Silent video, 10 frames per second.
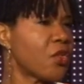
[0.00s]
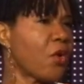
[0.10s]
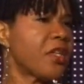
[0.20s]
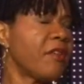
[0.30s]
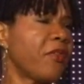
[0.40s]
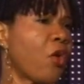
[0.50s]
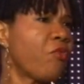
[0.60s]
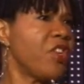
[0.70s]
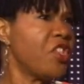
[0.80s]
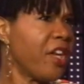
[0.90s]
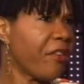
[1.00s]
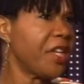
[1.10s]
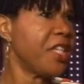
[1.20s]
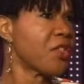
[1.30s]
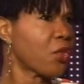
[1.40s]
sort of
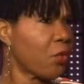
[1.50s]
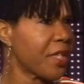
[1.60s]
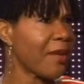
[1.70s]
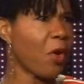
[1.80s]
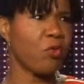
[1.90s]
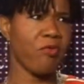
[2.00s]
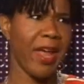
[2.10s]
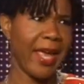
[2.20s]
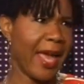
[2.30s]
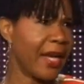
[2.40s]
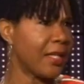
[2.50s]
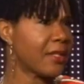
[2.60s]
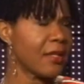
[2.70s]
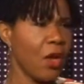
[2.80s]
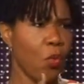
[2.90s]
originary discourse about reggae and its